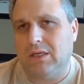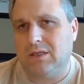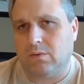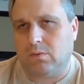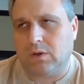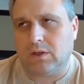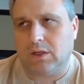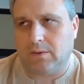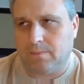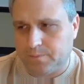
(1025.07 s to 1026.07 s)
to
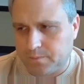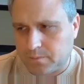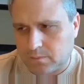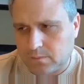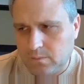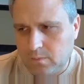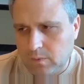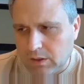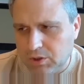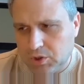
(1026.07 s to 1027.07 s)
really
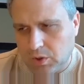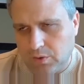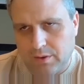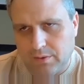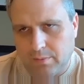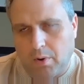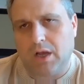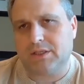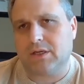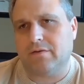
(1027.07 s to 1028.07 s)
show the
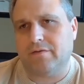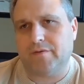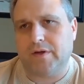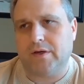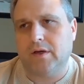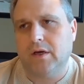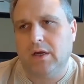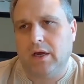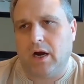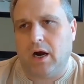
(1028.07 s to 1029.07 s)
positive of it.
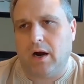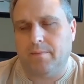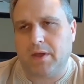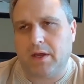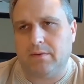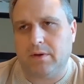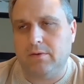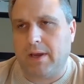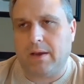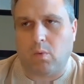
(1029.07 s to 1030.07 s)
That
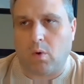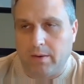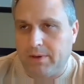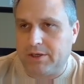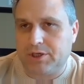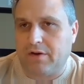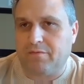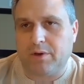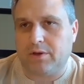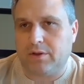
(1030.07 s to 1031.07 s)
you may want to be a chef,
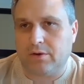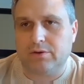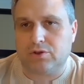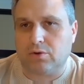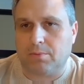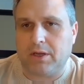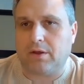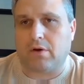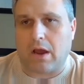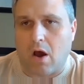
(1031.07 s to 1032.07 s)
but there's so many
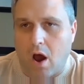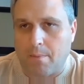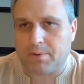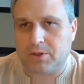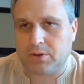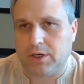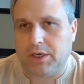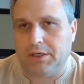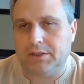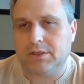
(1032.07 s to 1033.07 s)
other
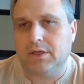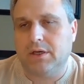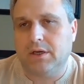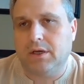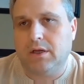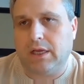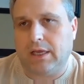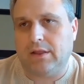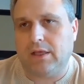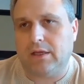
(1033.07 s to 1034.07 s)
opportunities
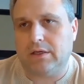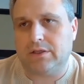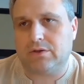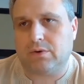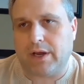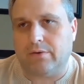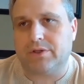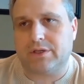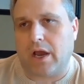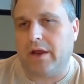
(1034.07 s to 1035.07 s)
in the industry
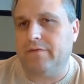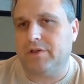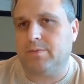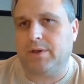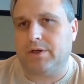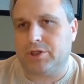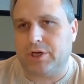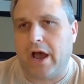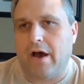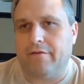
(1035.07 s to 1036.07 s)
outside of just being a
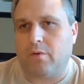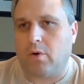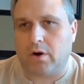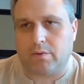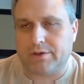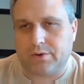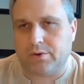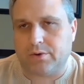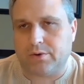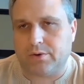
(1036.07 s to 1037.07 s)
chef or a
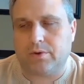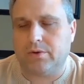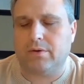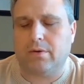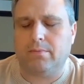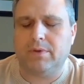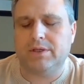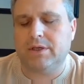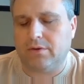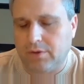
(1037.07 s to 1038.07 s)
restaurant owner. There's a
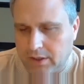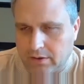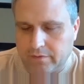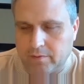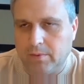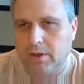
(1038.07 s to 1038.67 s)
bazillion of them.